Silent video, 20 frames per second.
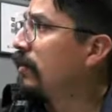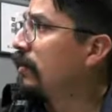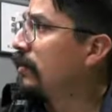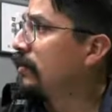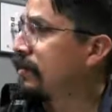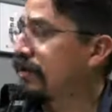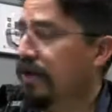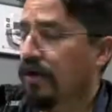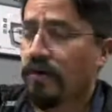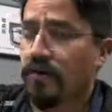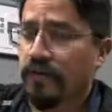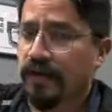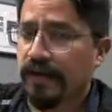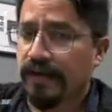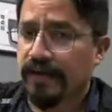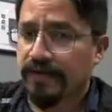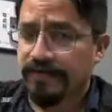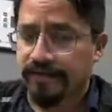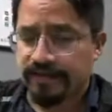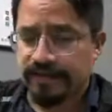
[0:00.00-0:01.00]
So
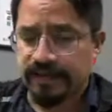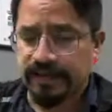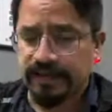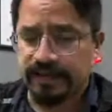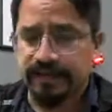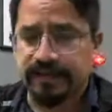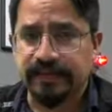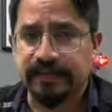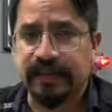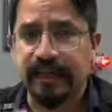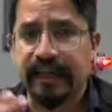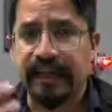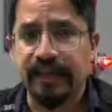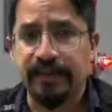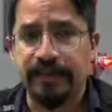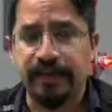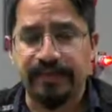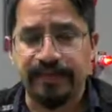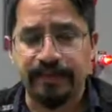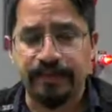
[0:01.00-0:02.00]
if the
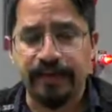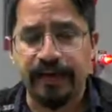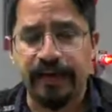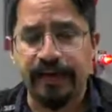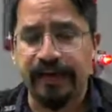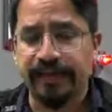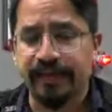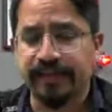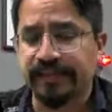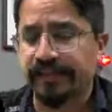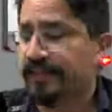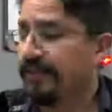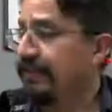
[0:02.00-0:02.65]
time expires,